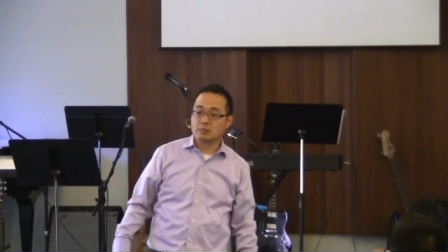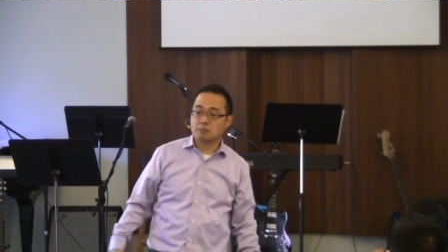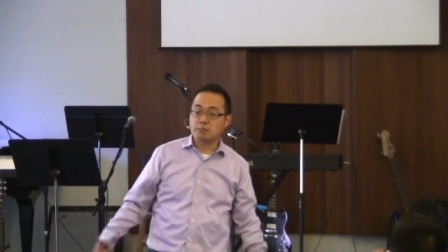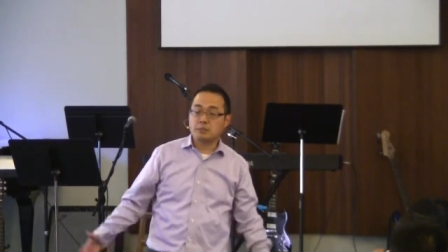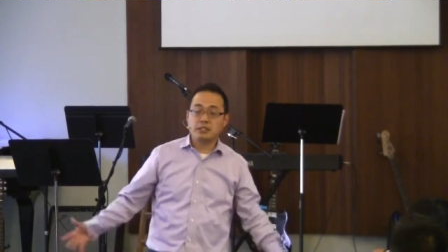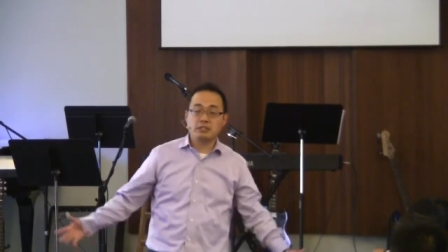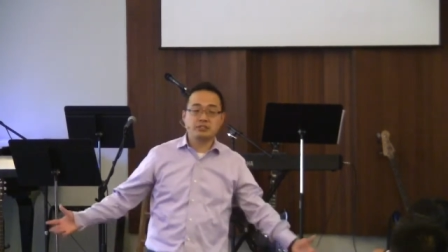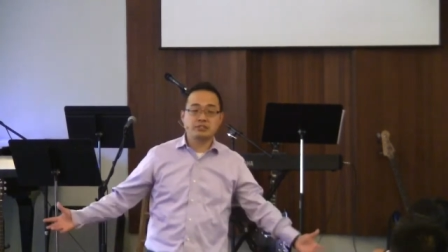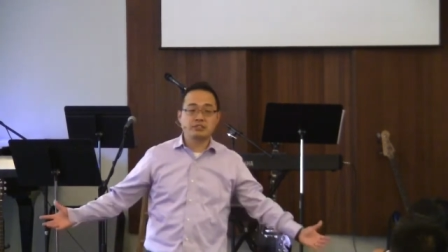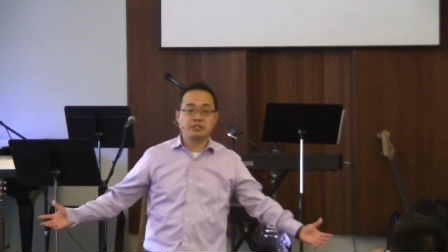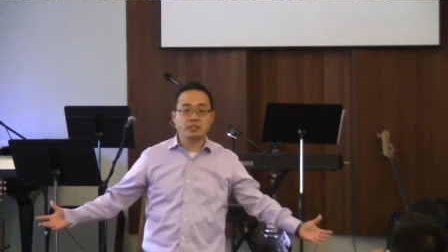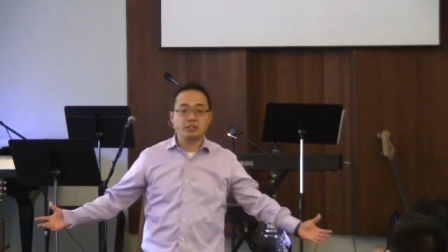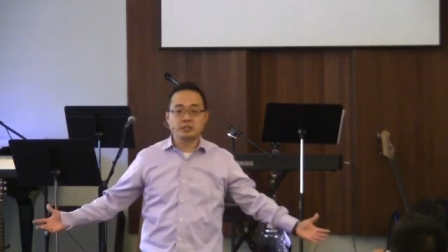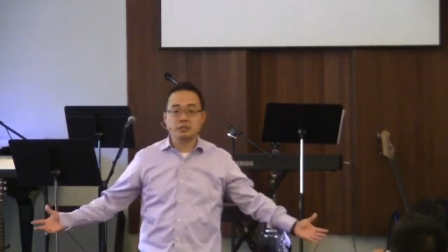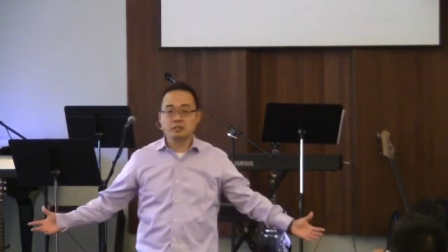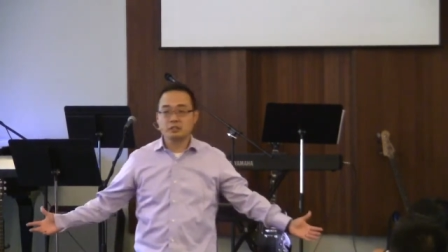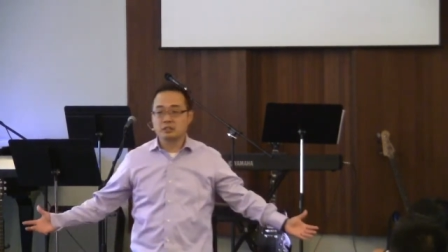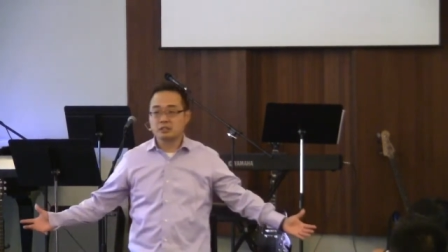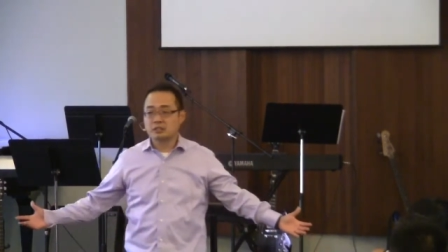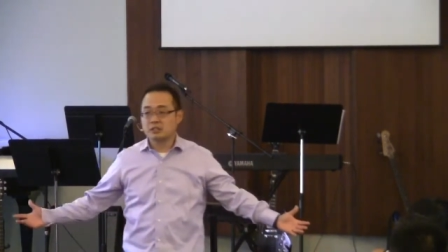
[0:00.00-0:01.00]
Be
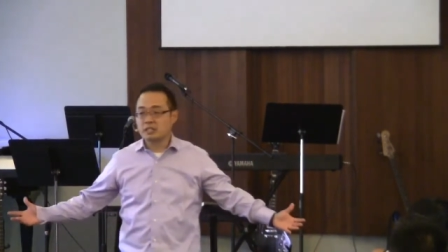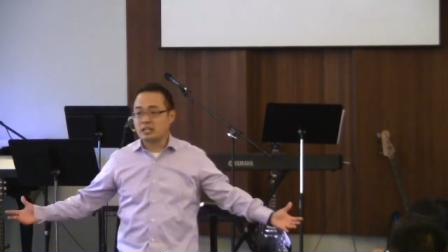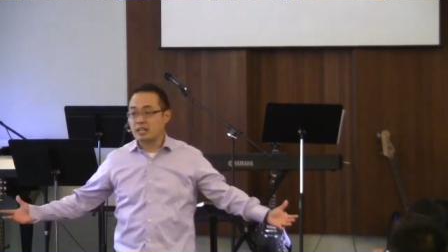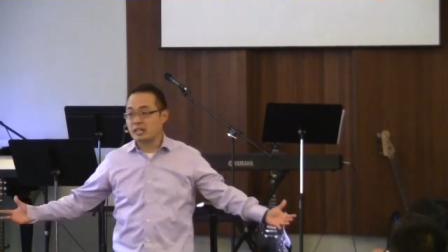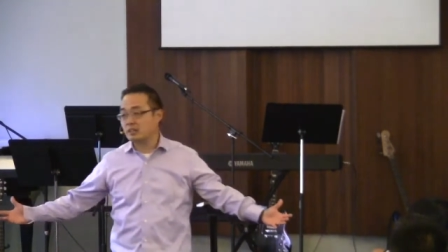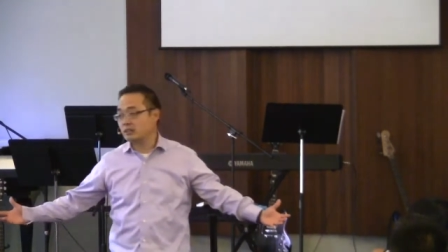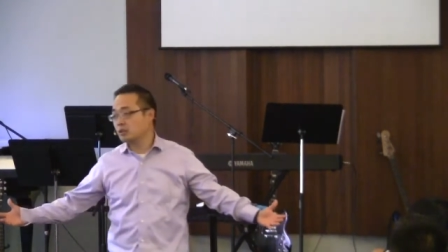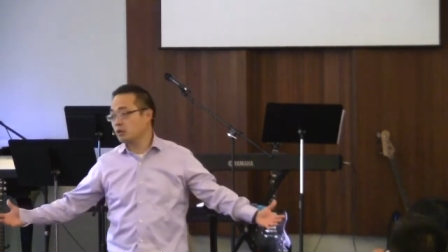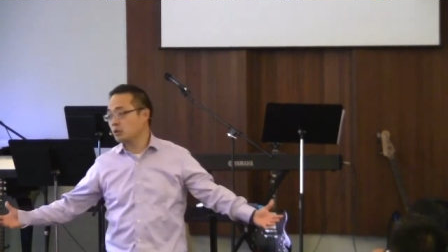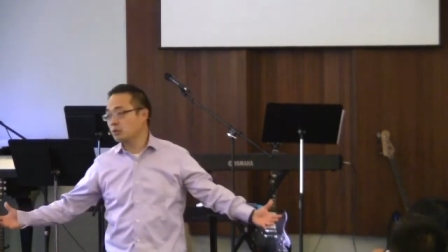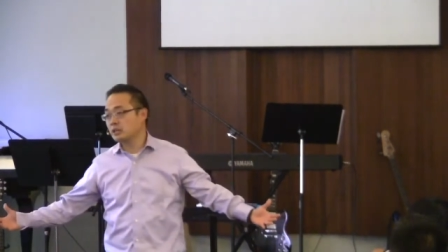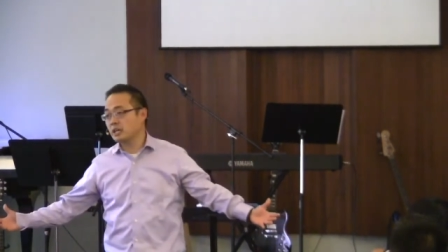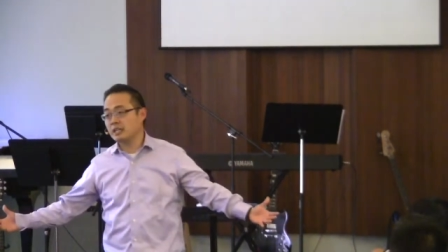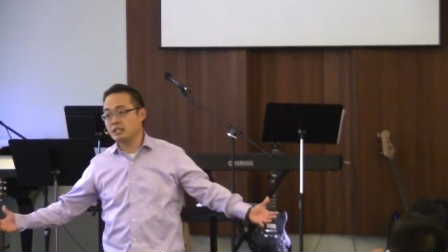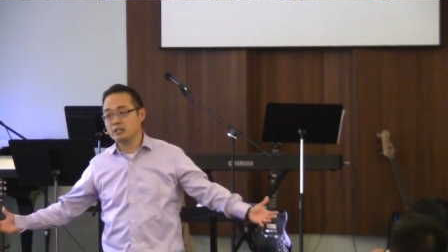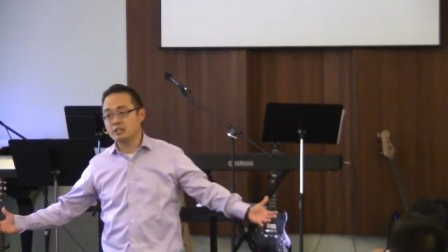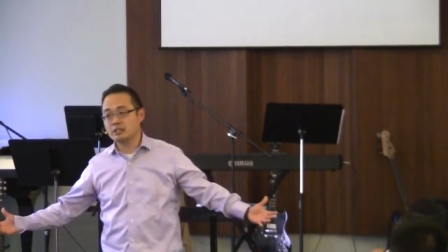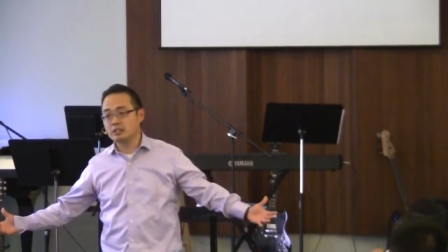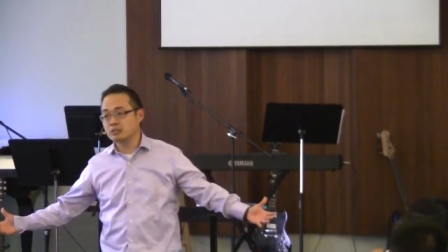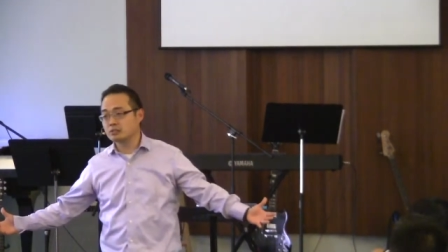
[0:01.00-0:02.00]
still and know that
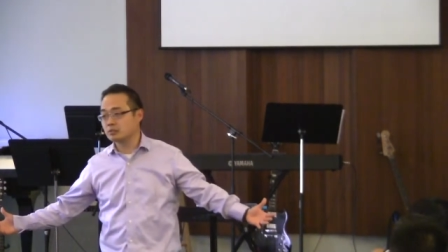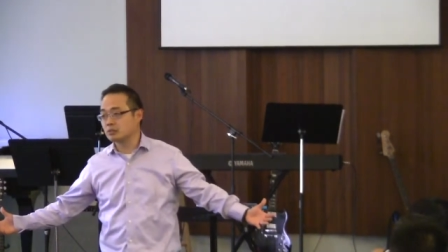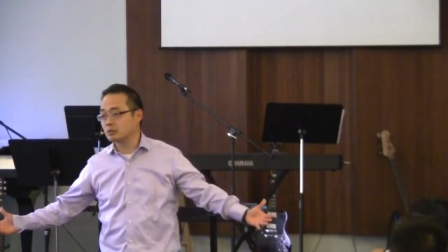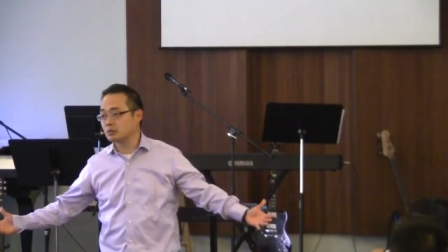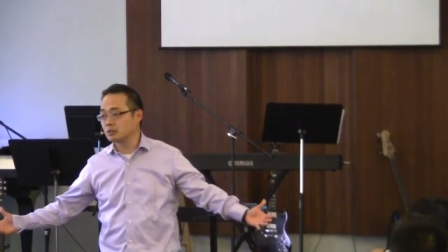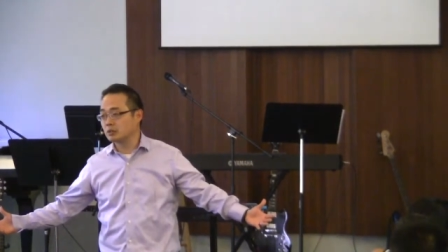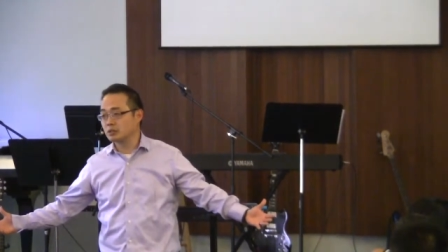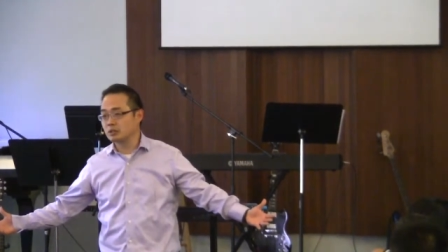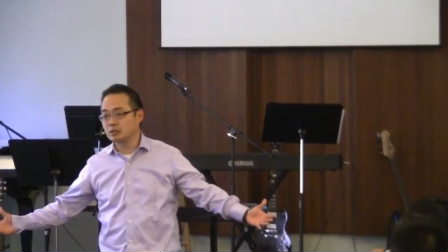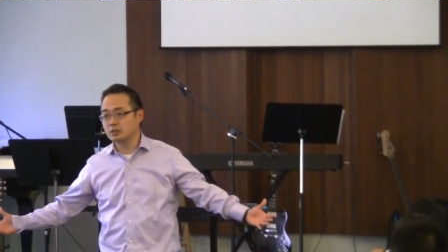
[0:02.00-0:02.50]
He is Lord.